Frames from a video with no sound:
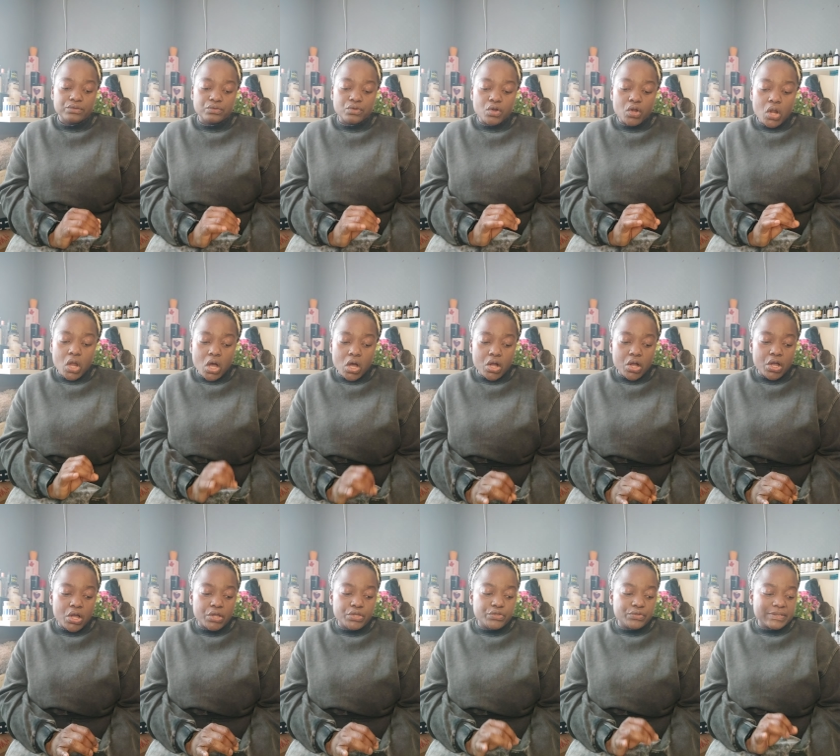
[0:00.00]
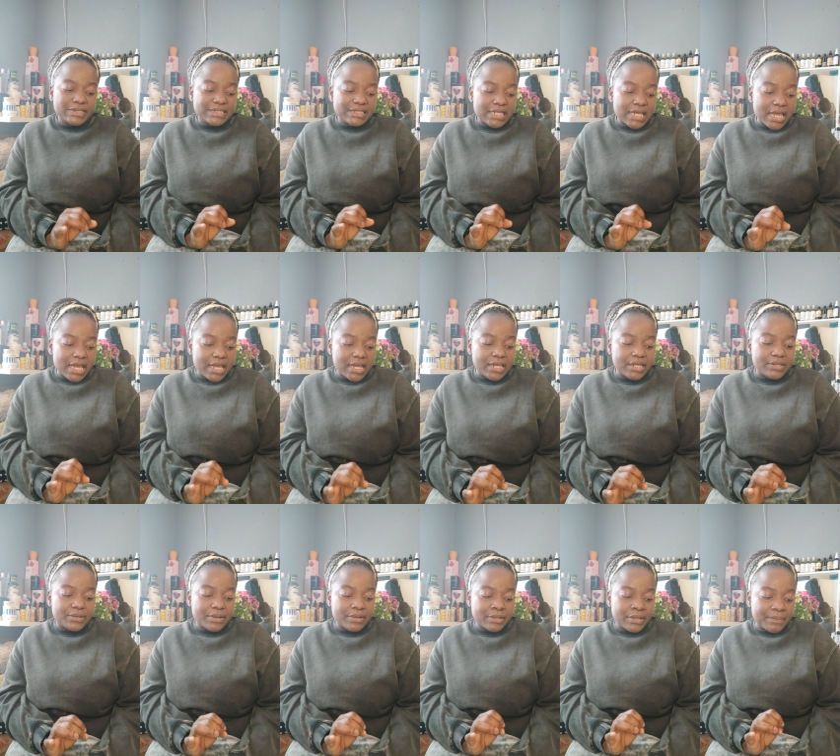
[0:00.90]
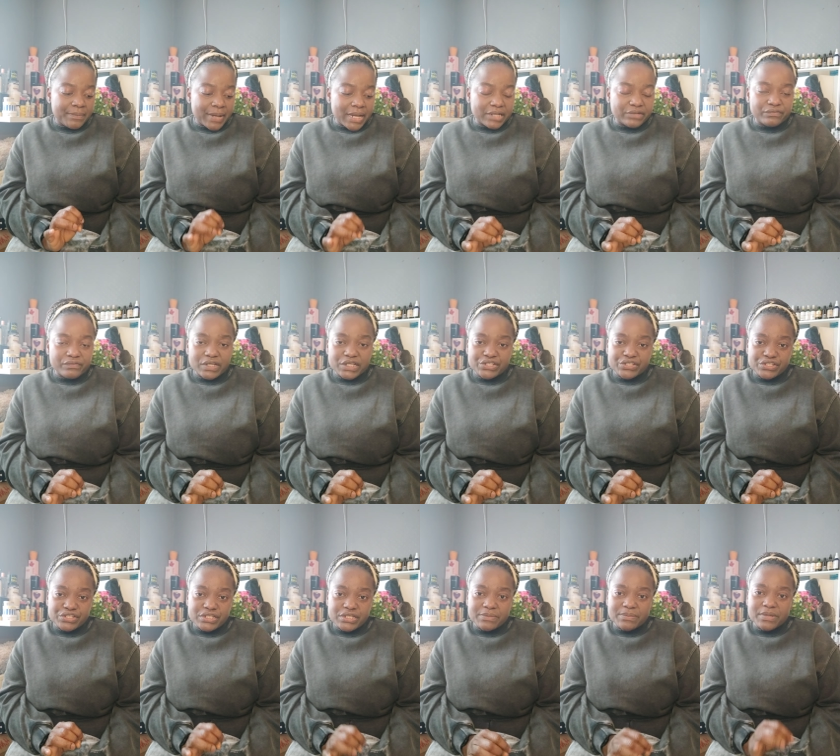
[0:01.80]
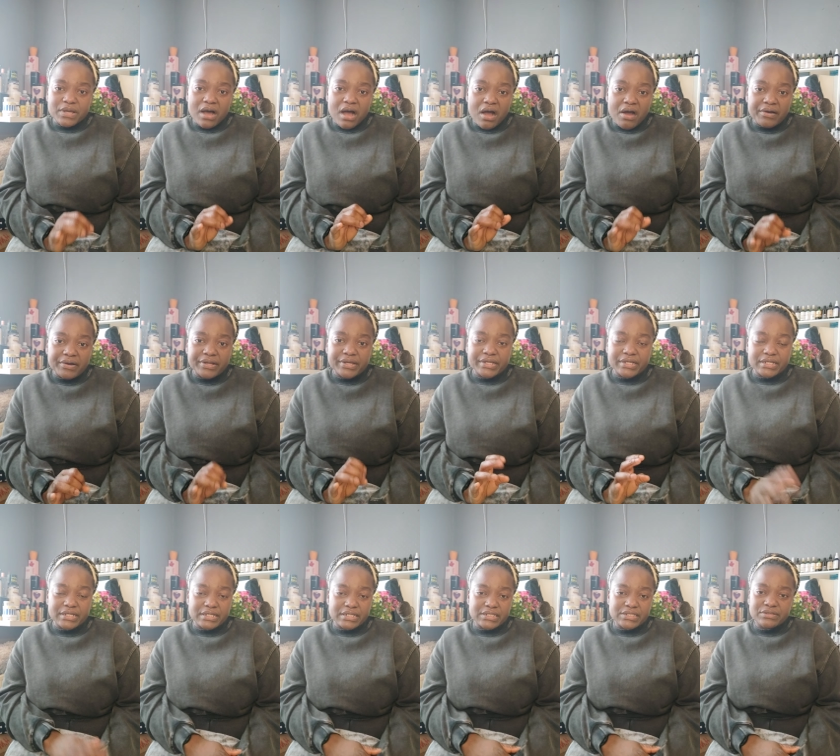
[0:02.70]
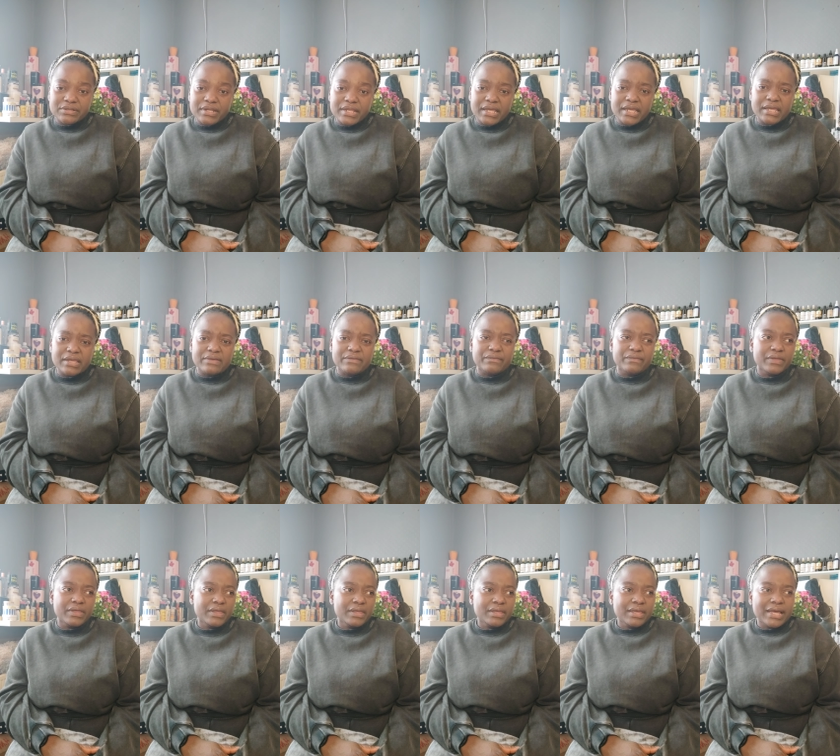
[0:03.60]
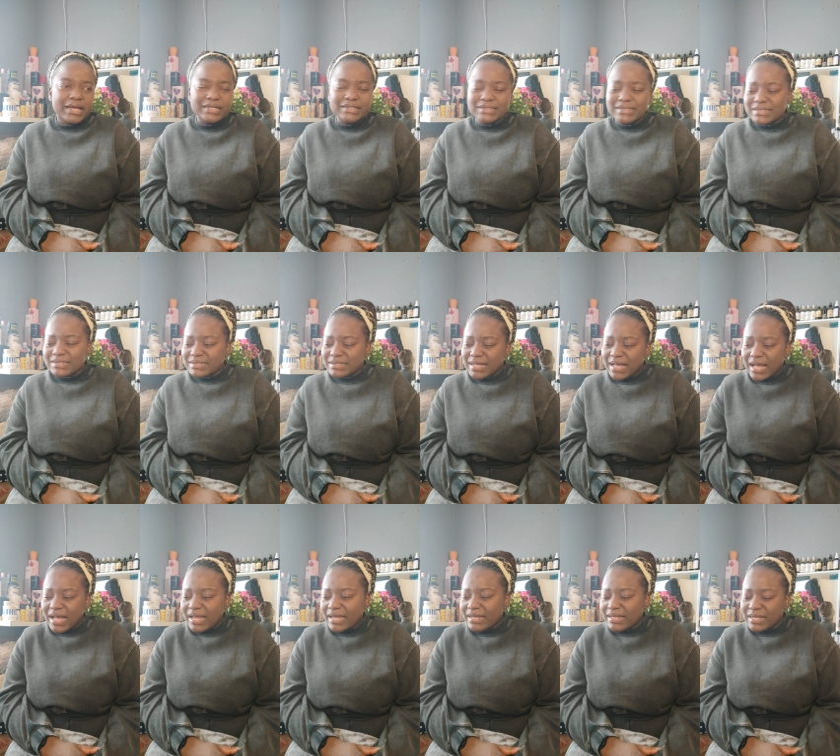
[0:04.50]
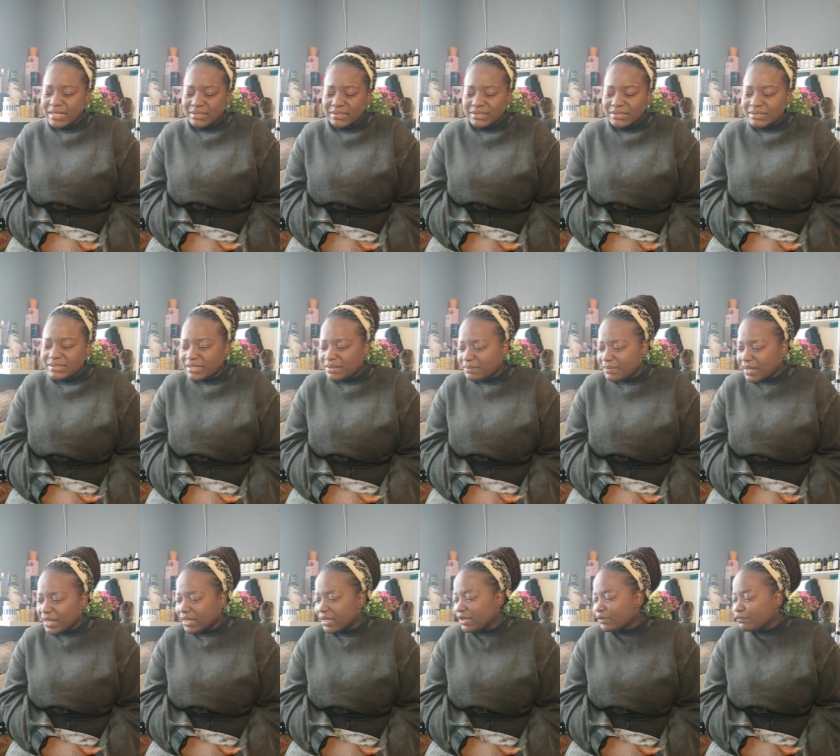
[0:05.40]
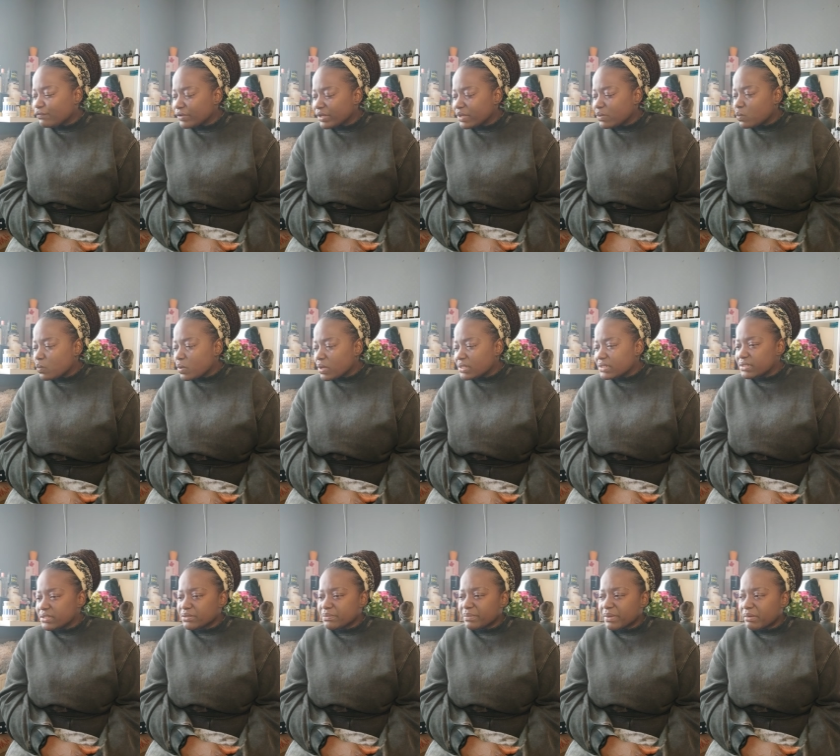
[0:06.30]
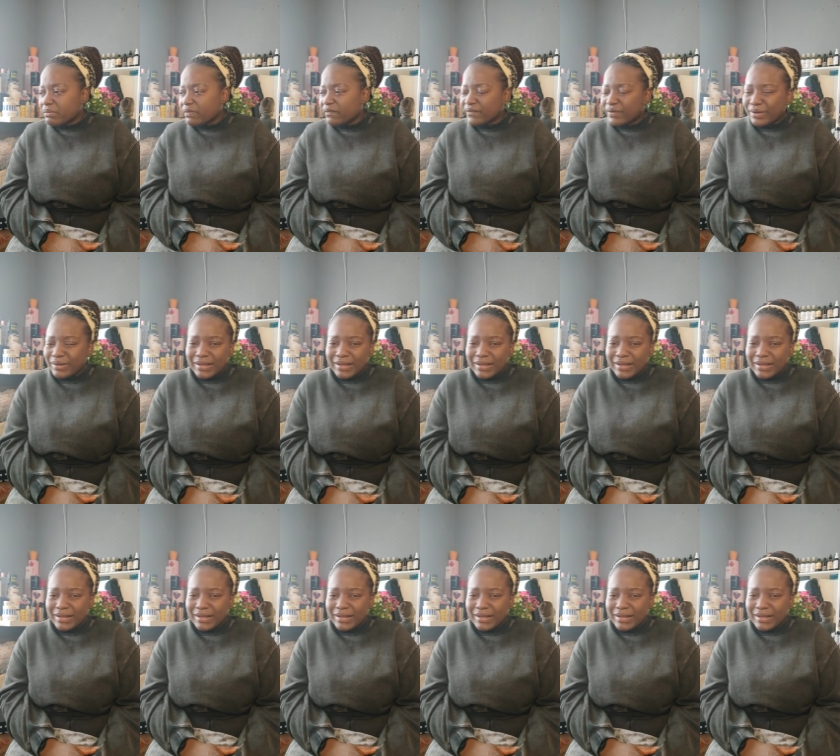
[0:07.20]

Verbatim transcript: the longer you stay in, the, in a bad relationship the harder it is to leave and this guy it doesn't seem like he really wants to be with